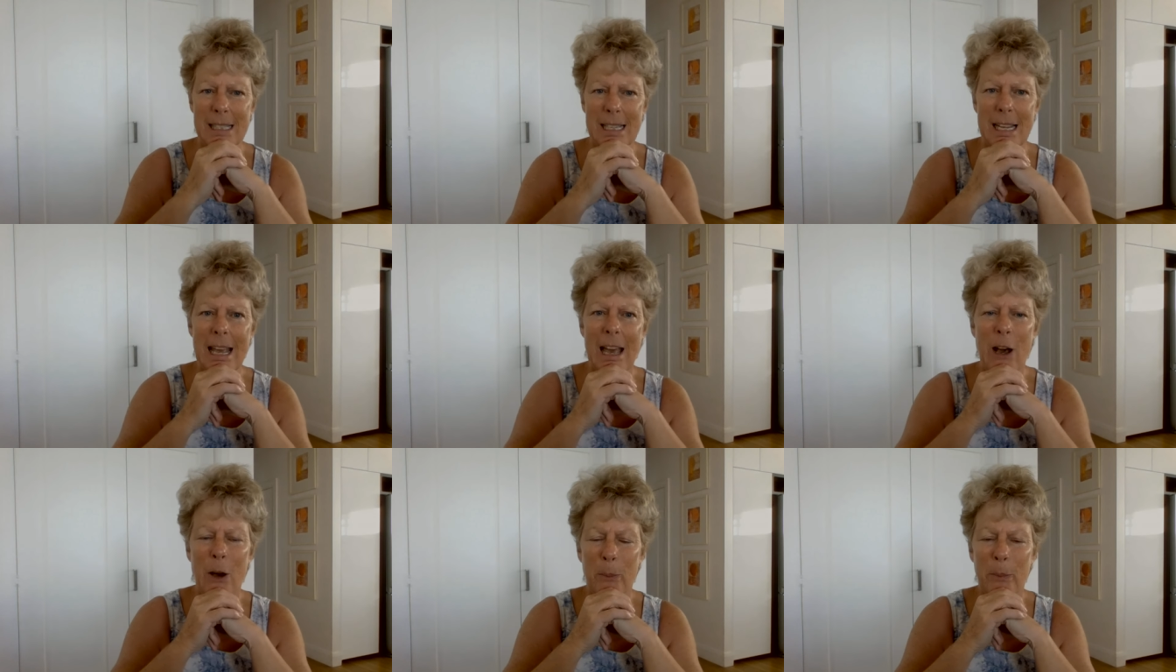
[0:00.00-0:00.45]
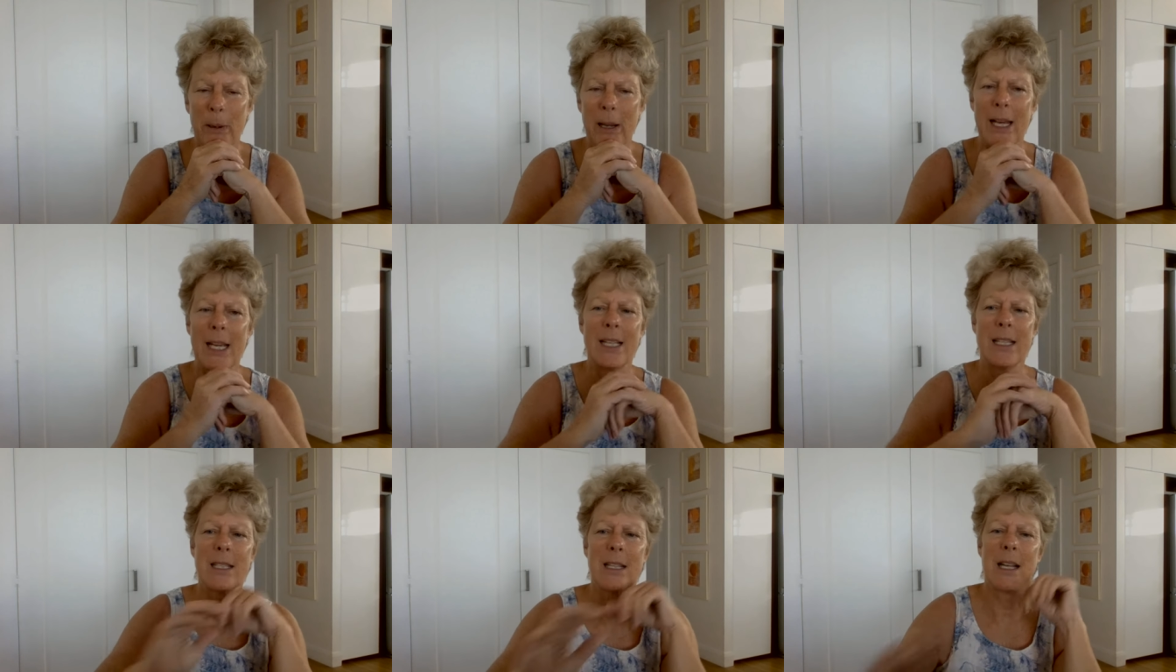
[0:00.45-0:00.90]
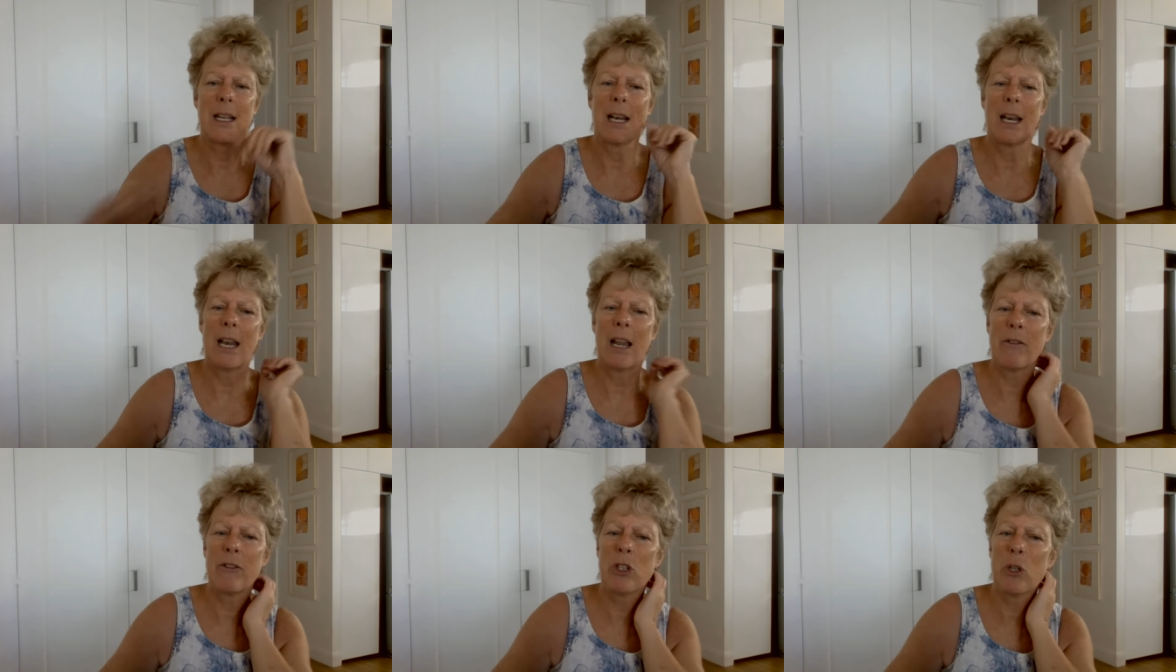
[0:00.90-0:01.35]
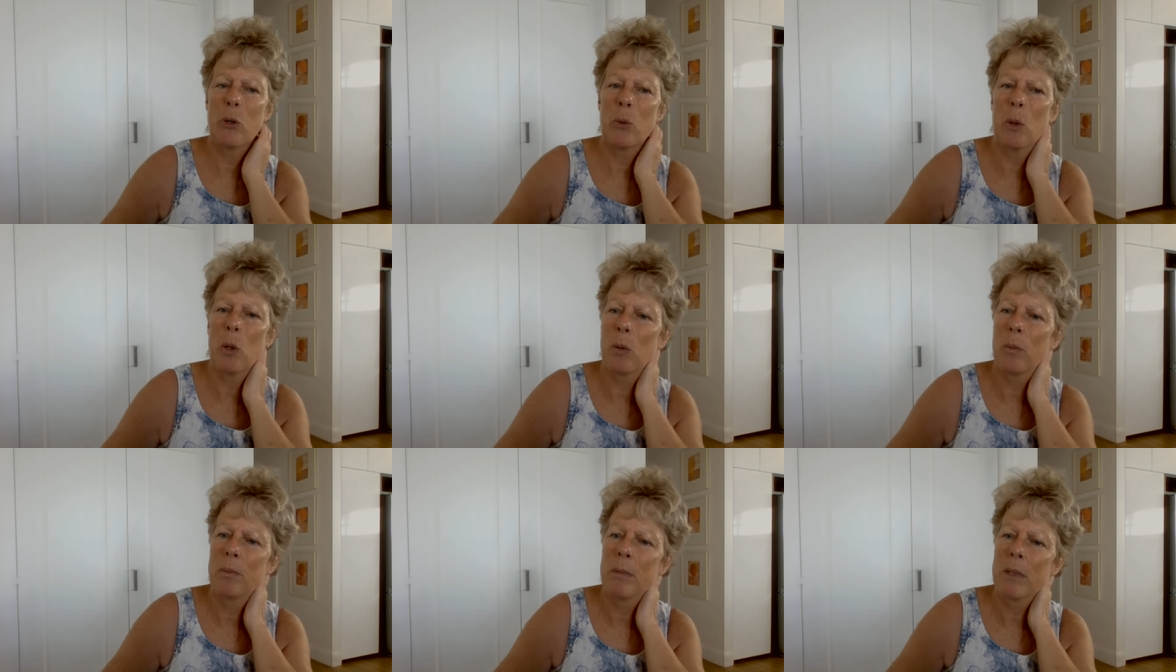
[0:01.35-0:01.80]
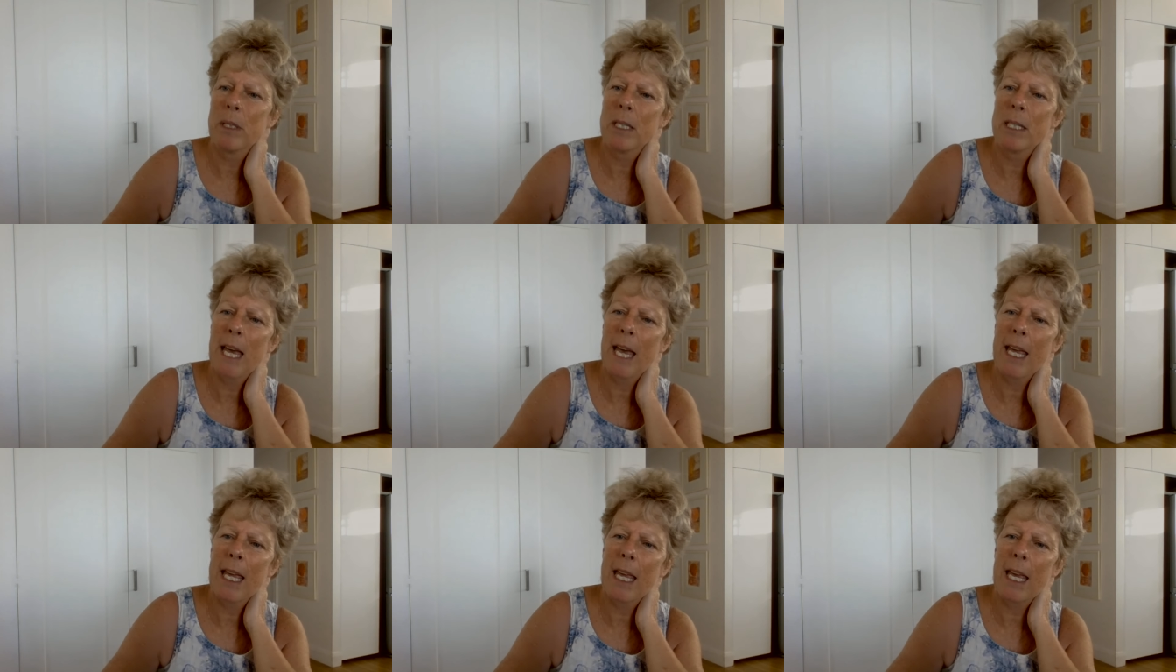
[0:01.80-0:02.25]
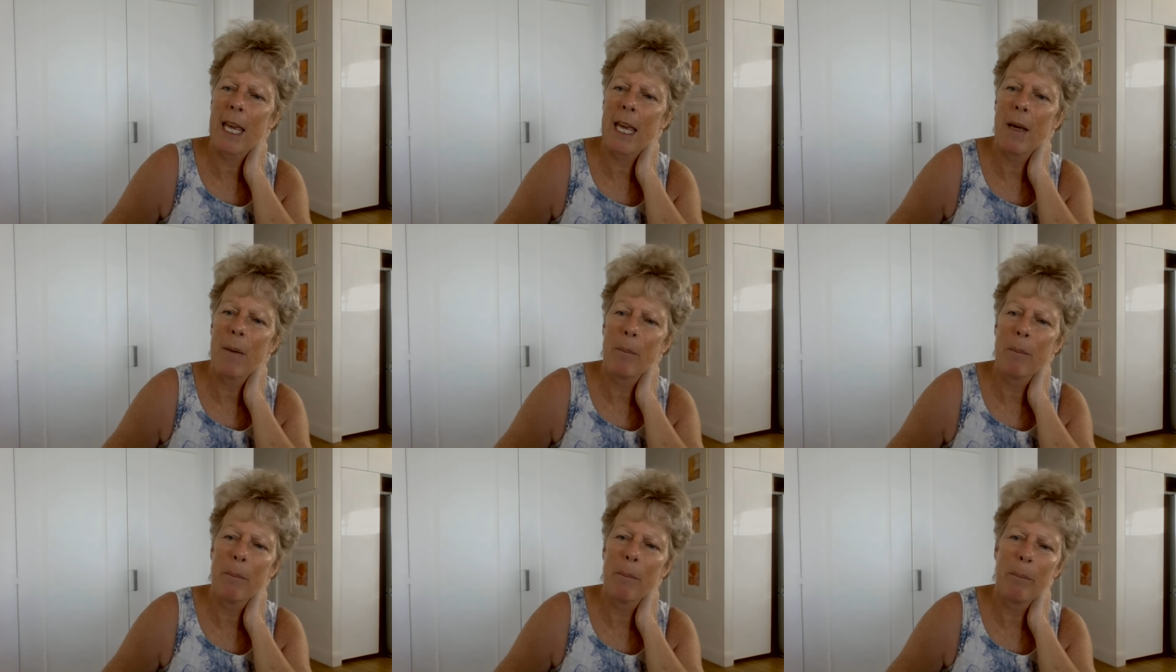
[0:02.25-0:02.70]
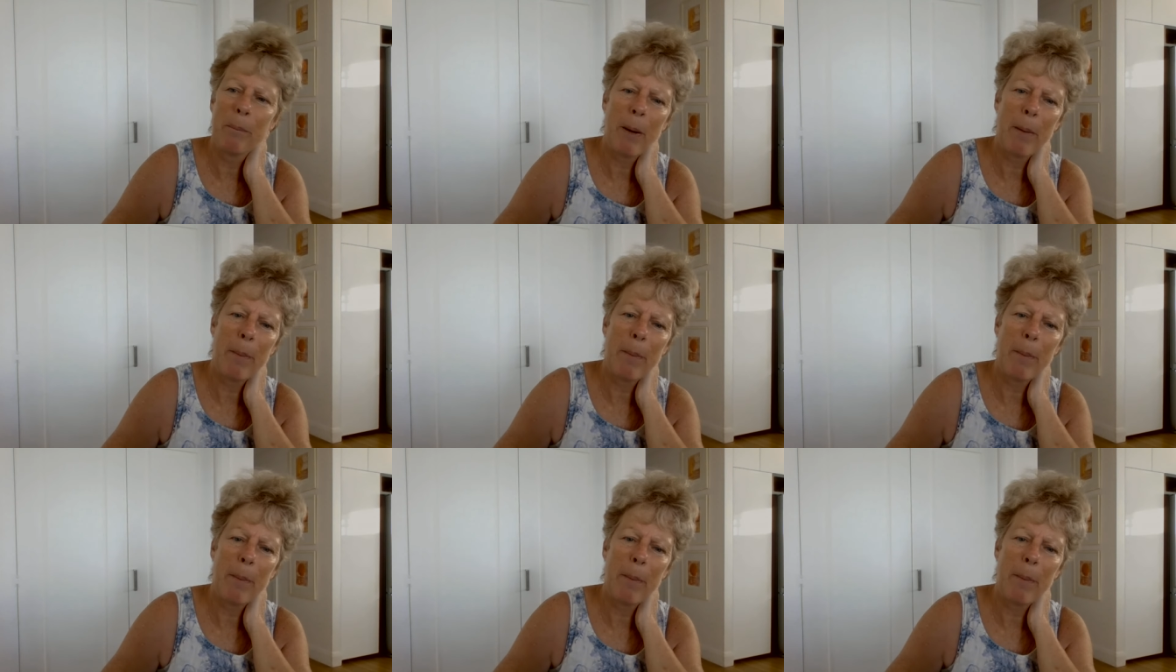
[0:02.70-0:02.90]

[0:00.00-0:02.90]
see how it plays. Love to you all. Take care.